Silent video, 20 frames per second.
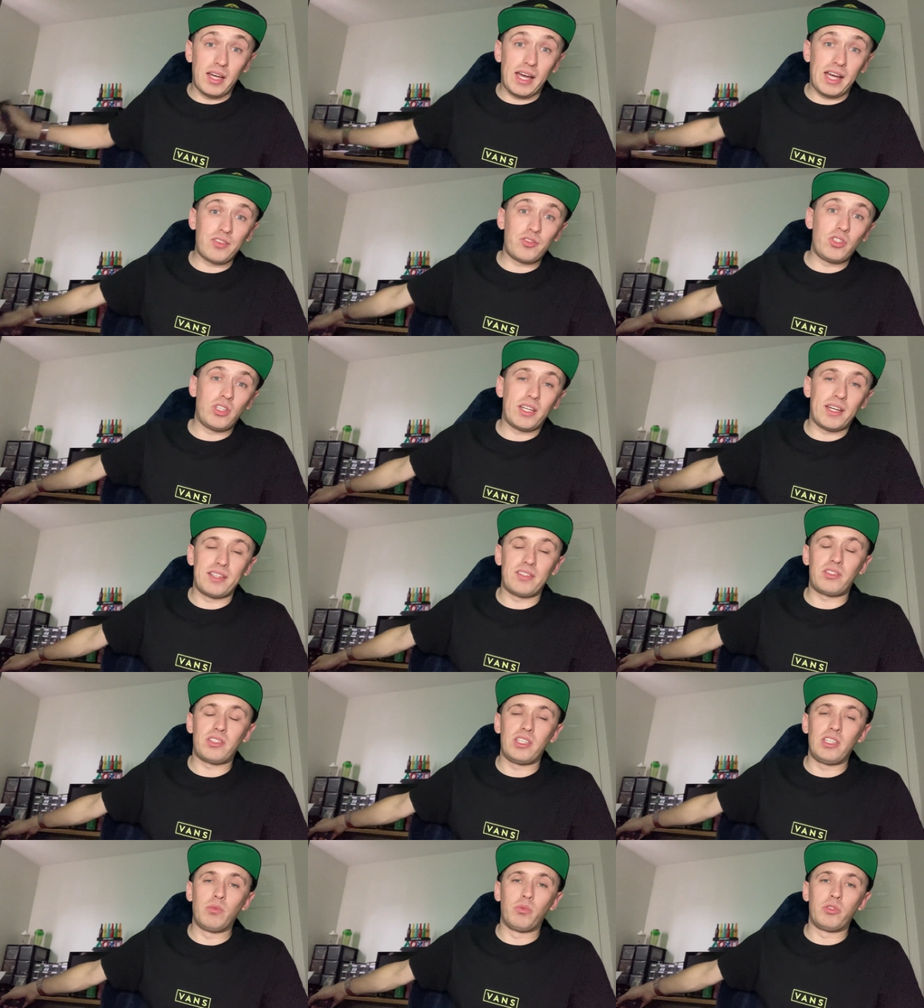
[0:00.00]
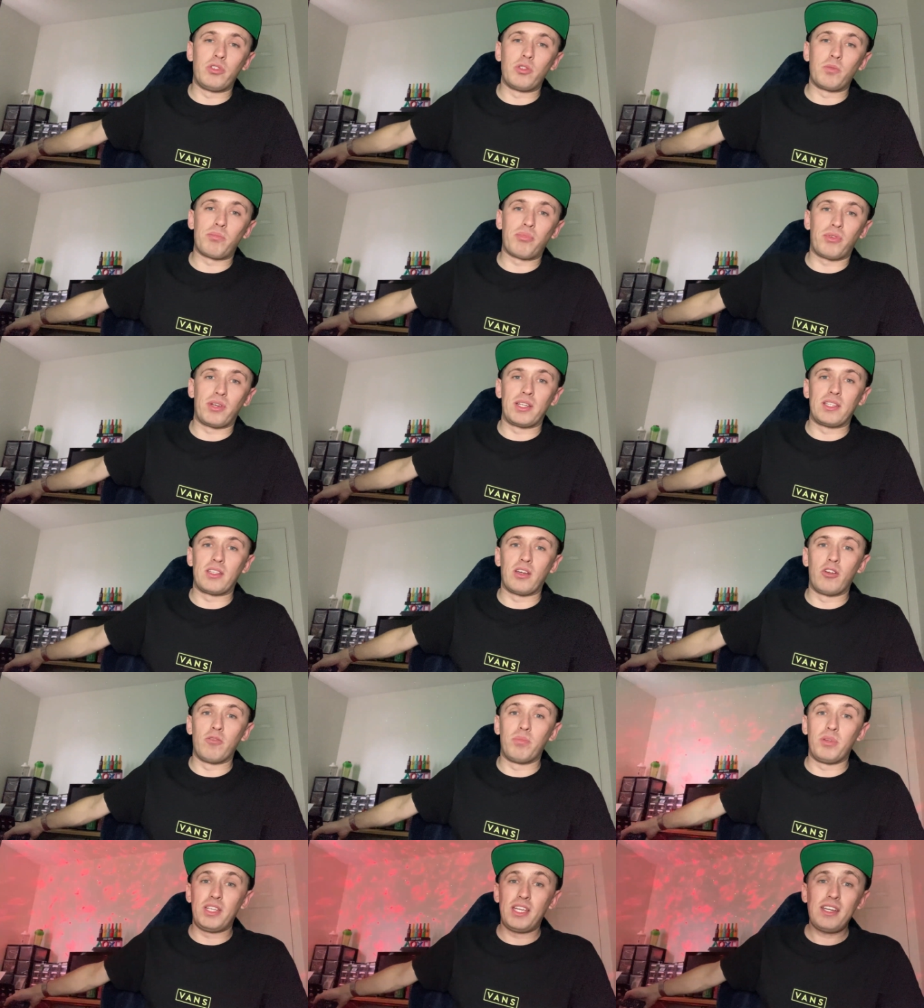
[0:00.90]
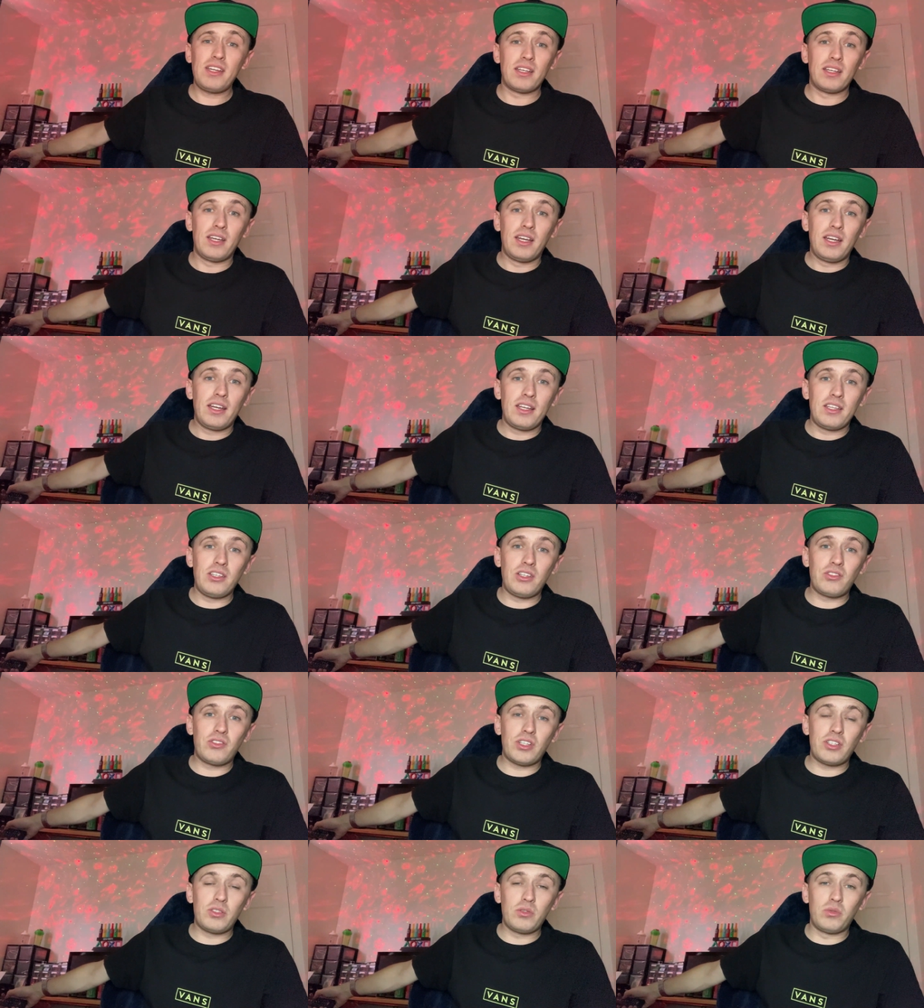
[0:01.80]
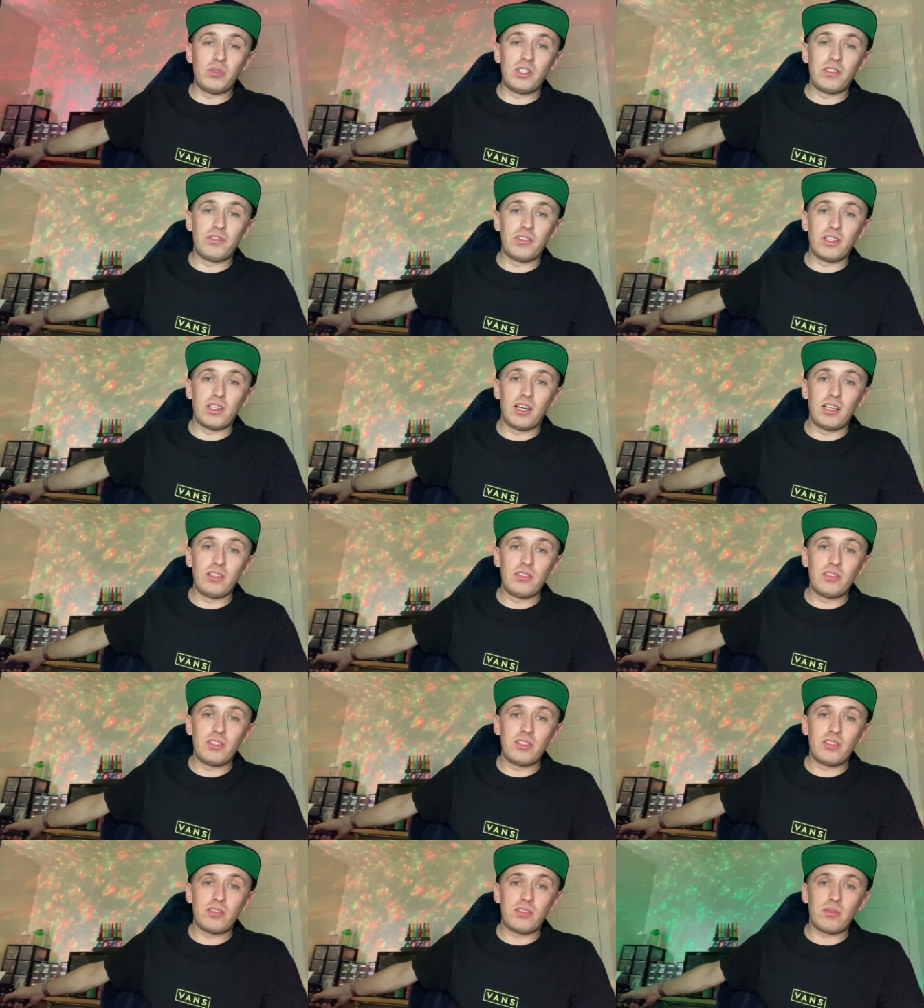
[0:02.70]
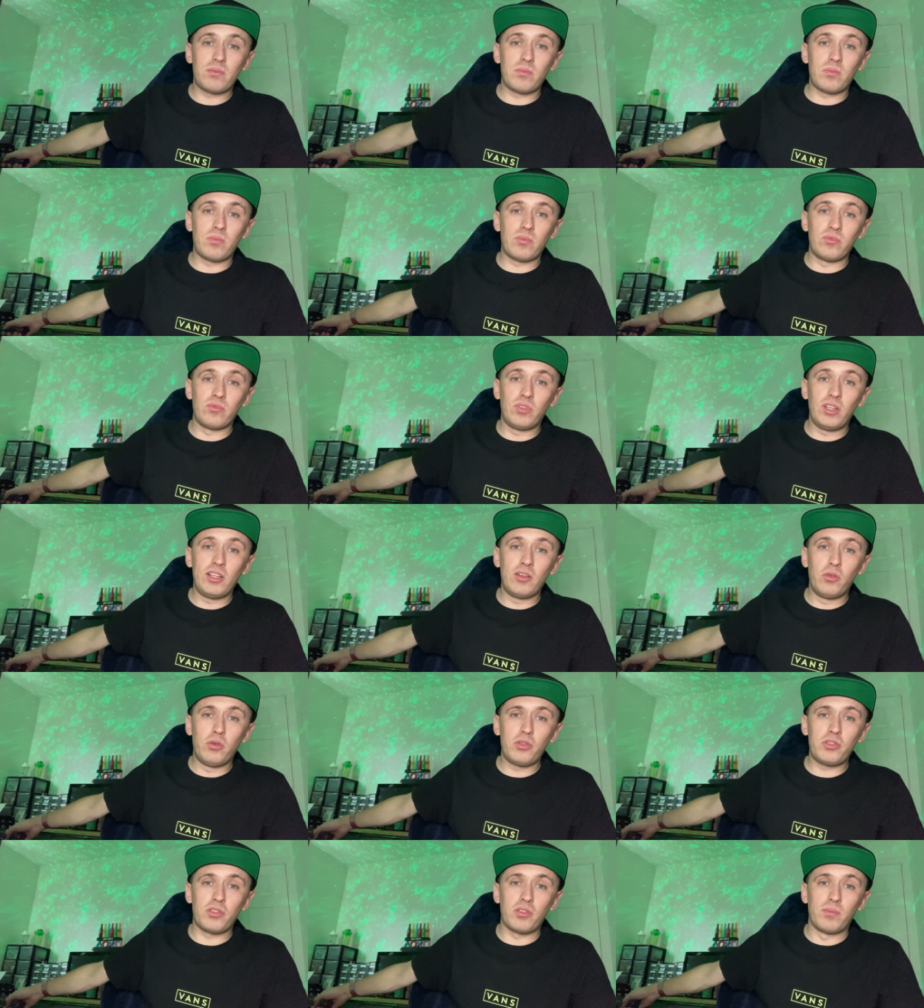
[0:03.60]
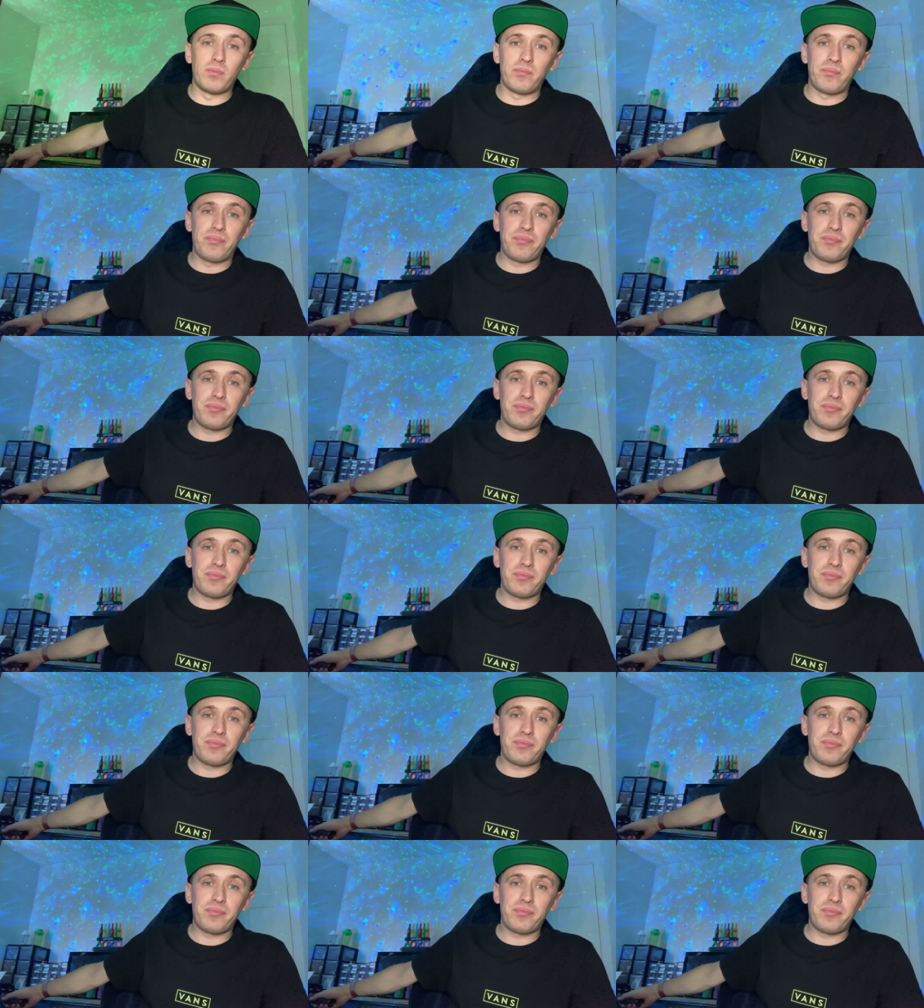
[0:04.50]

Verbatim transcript: as you can see, which is pretty dope. But yeah, you can change all different colors. It's really awesome.